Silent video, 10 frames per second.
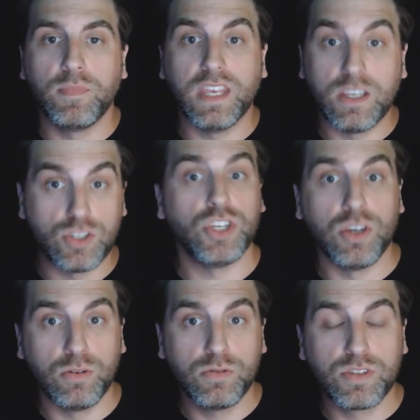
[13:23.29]
is
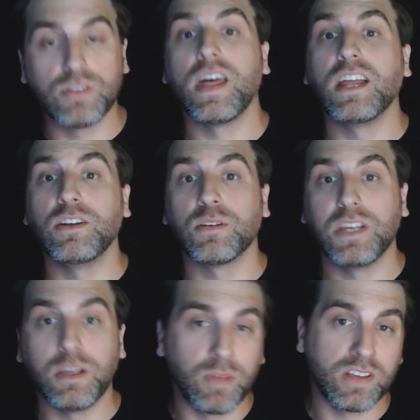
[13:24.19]
you, so that your
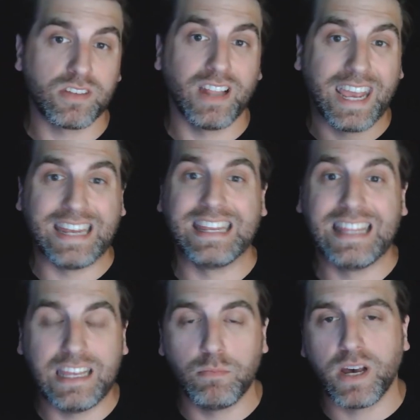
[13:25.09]
emails land in the
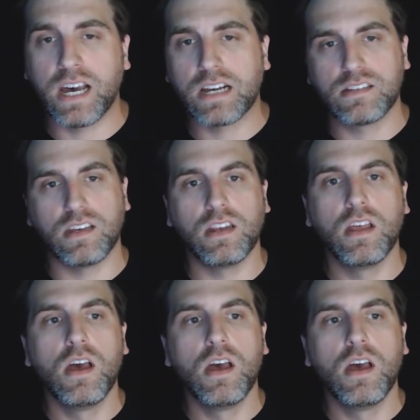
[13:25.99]
inbox. And